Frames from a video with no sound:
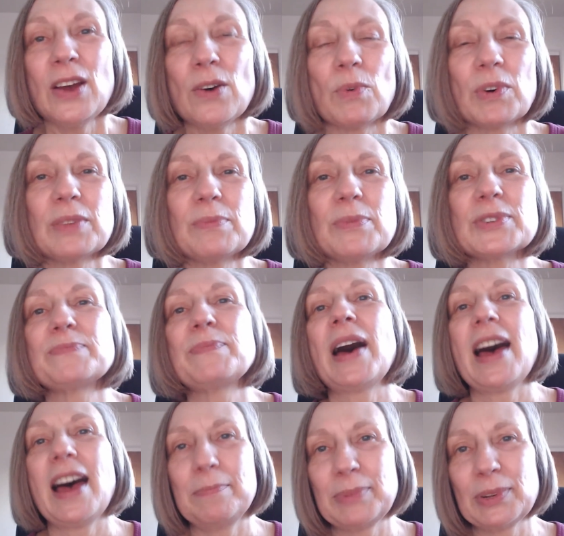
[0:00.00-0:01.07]
One of the most
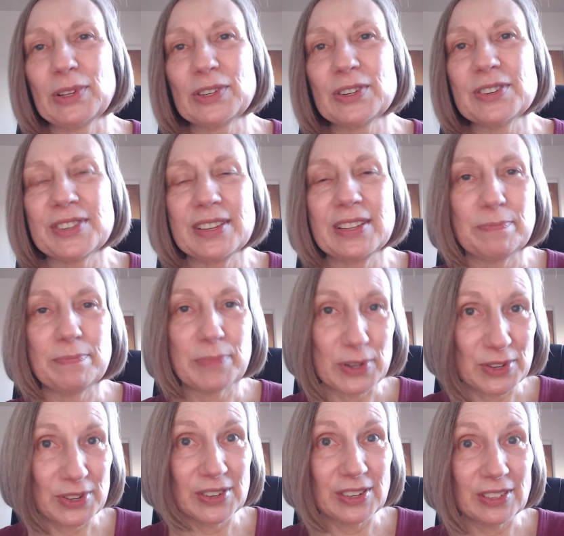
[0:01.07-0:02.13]
popular is in the
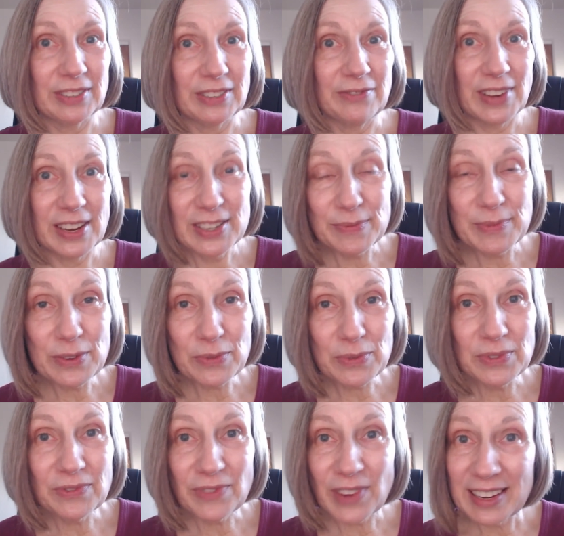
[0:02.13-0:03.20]
personal investment
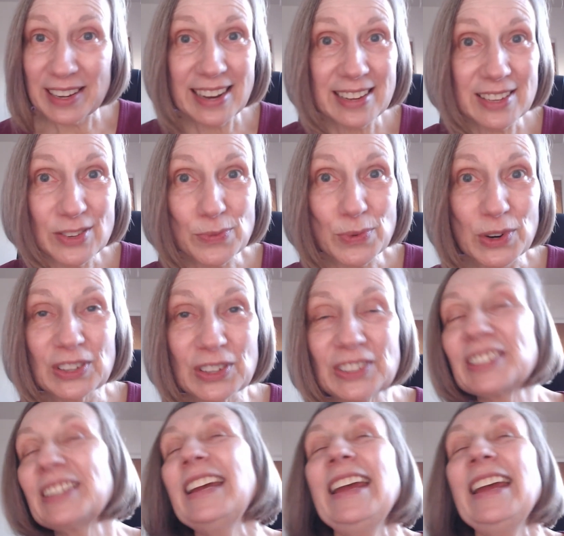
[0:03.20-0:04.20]
finance world,